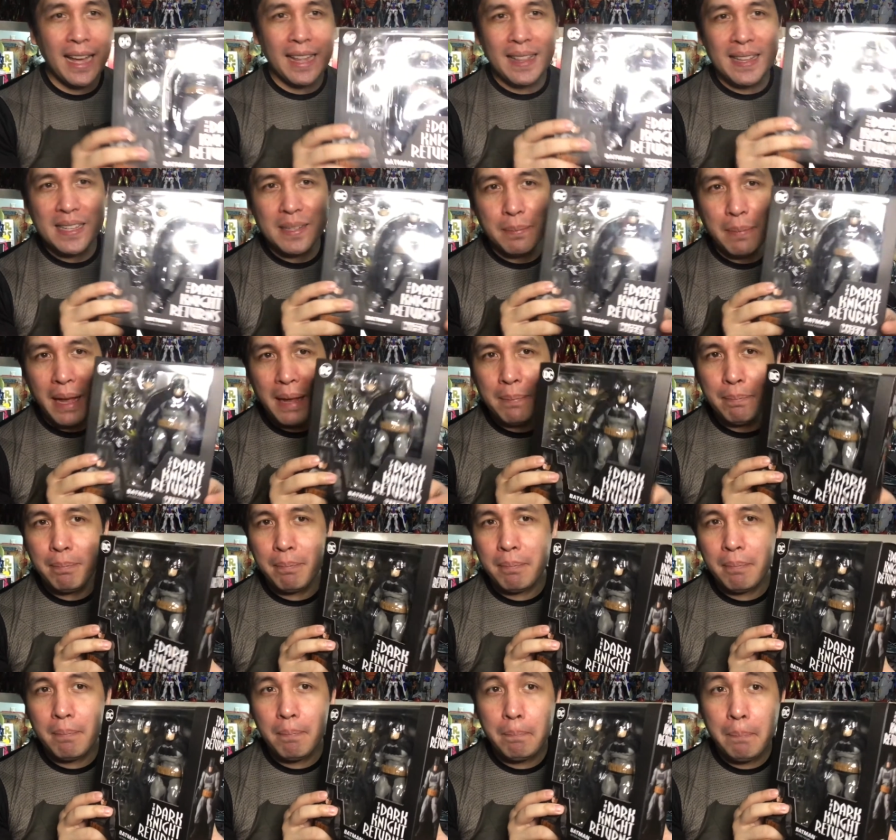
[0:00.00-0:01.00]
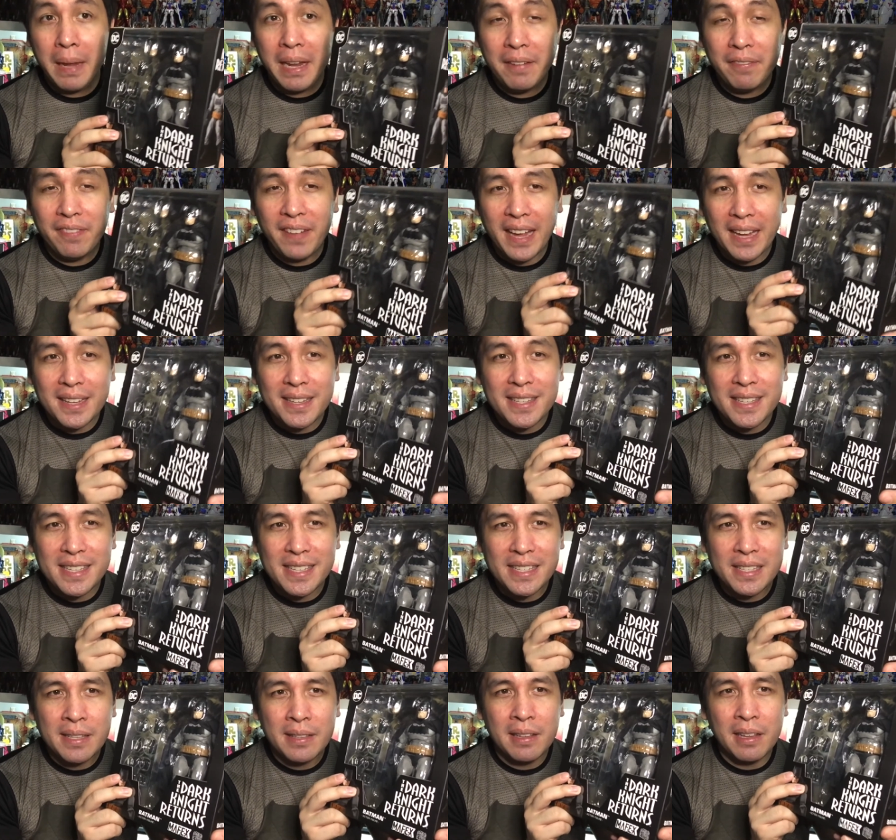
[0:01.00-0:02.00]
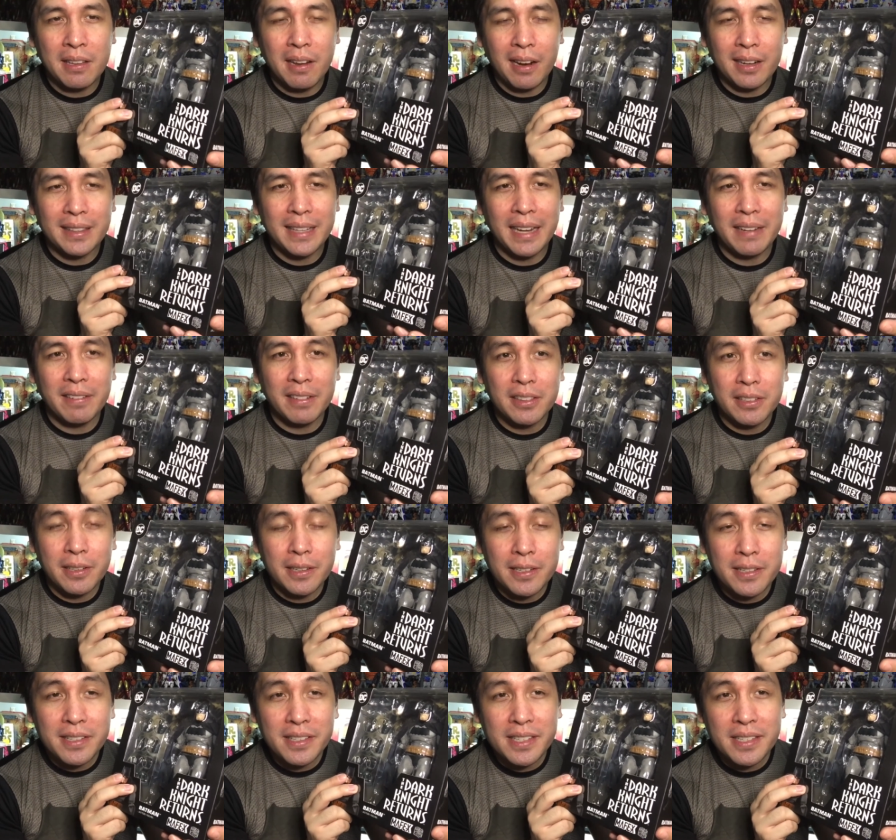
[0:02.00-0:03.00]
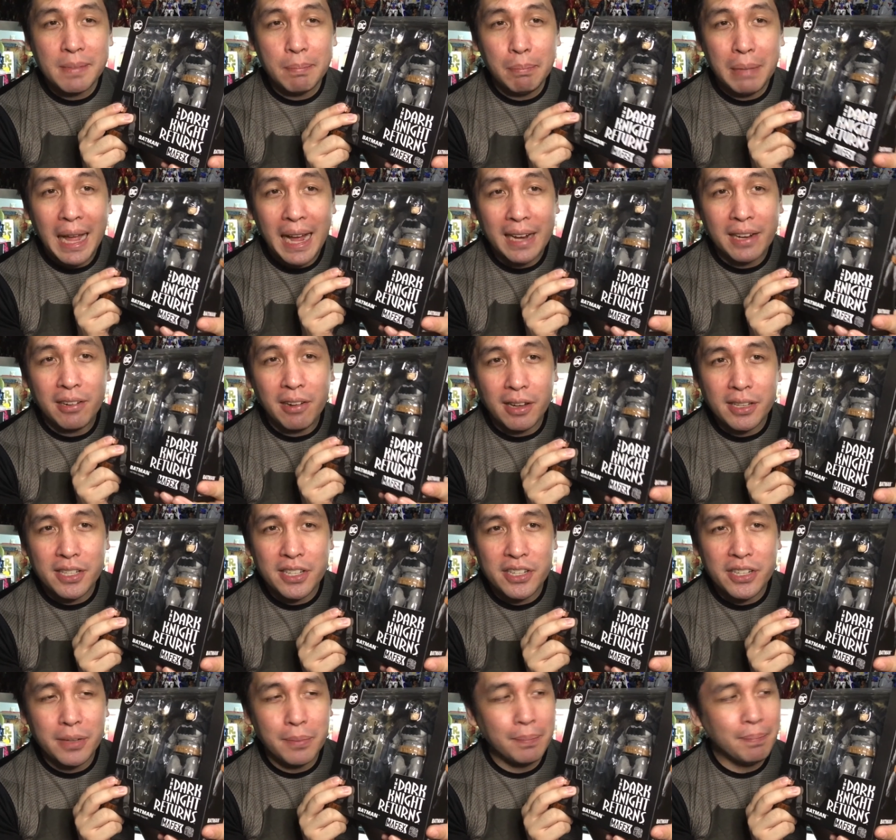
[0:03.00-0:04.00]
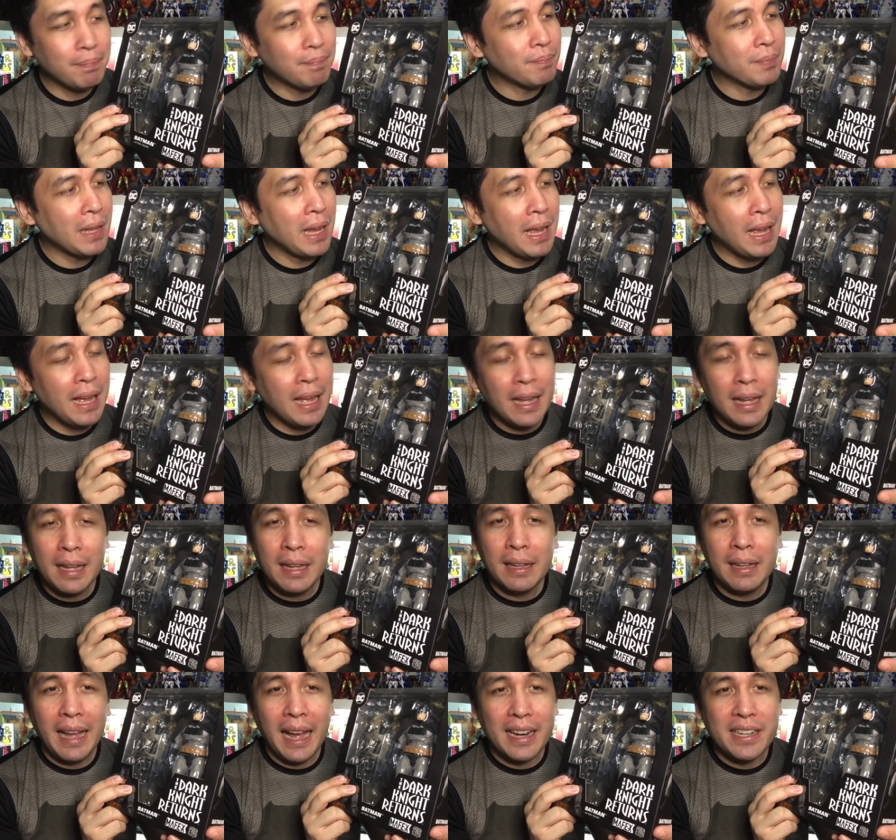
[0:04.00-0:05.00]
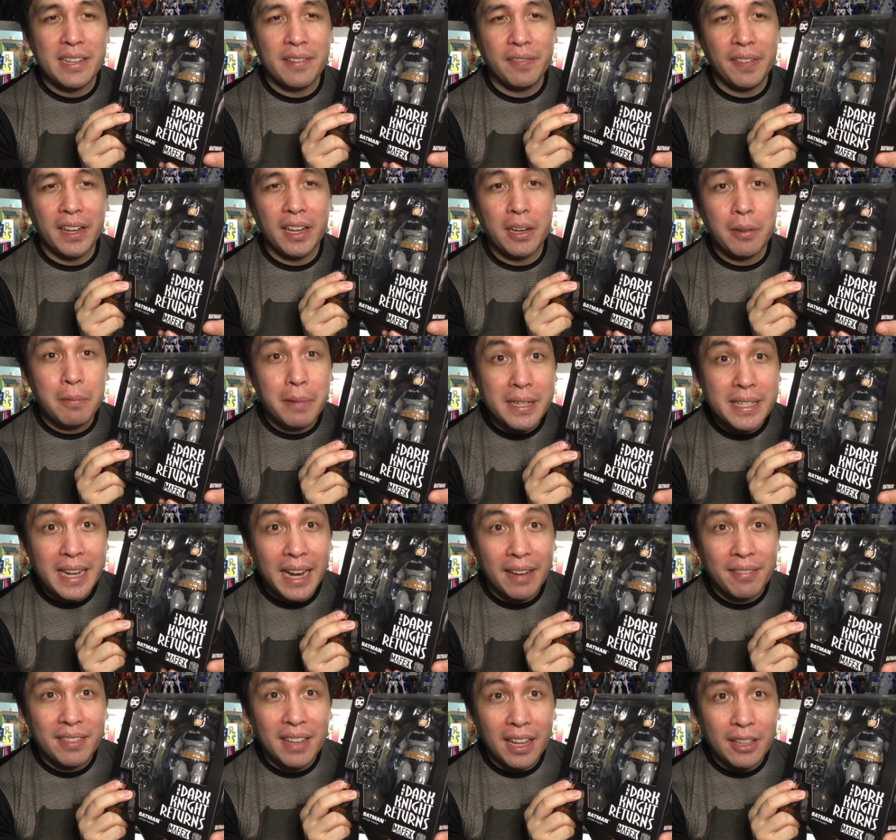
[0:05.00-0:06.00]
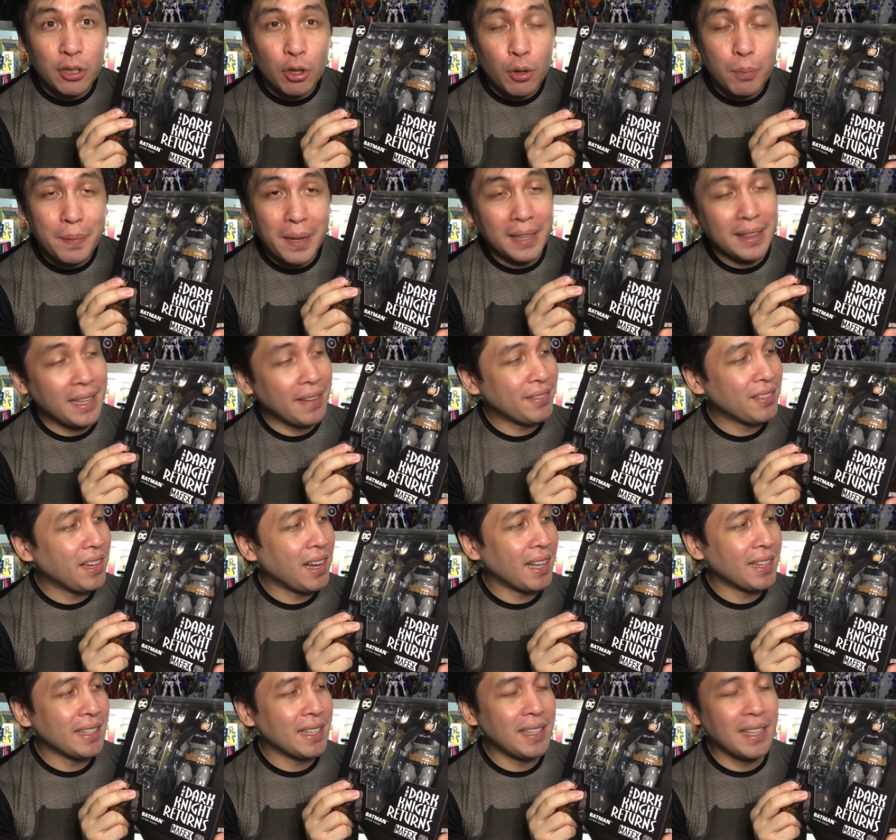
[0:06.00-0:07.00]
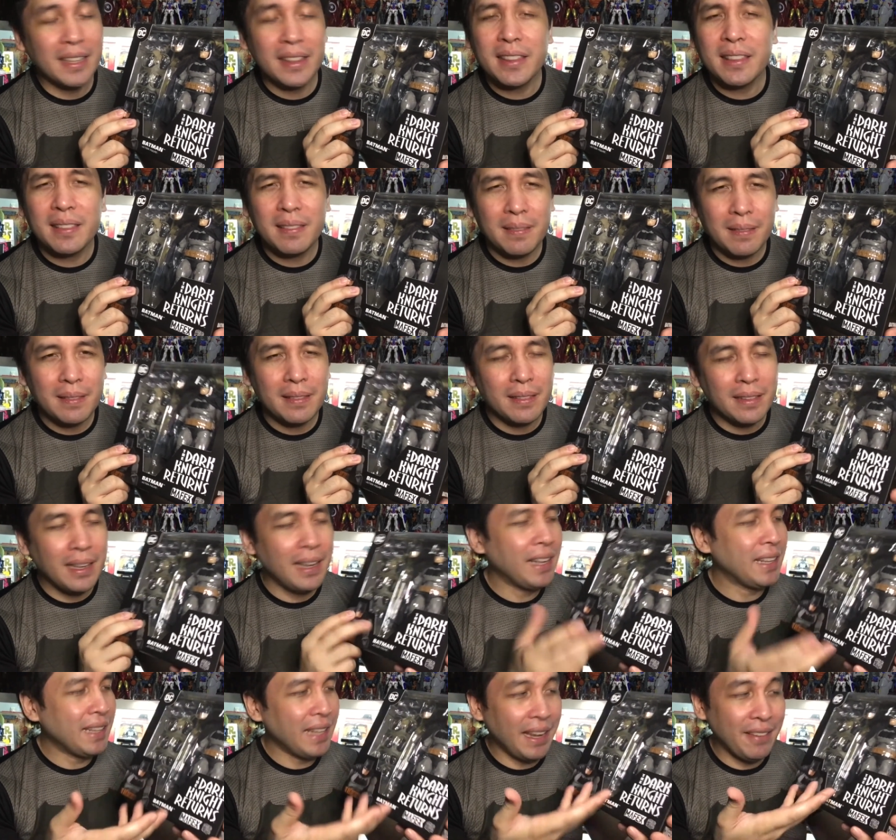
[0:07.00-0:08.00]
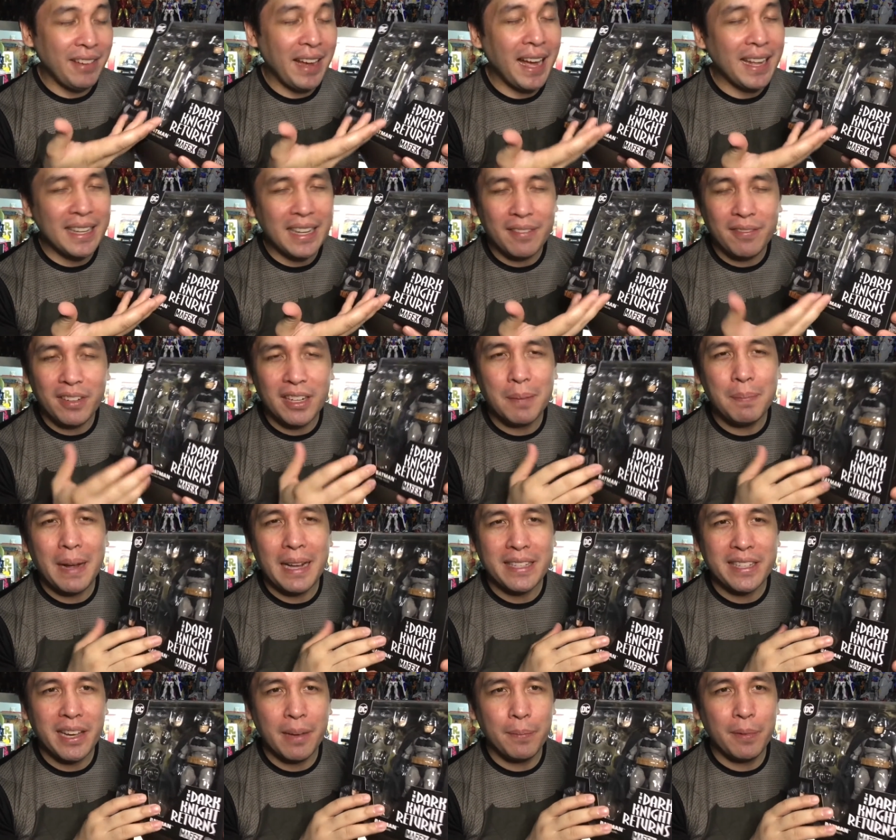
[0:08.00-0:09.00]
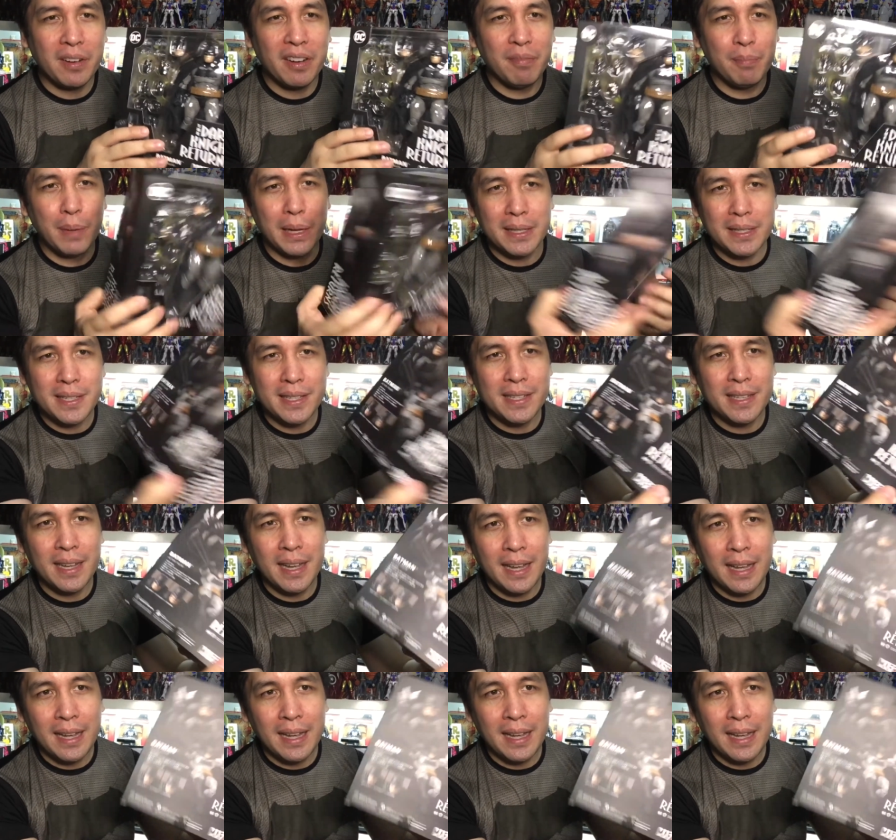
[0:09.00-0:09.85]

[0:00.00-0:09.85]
This is my Mafex, The Dark Knight Returns black costume action figure, which I have not opened. I've gotten it, and I've had it for the past couple of months.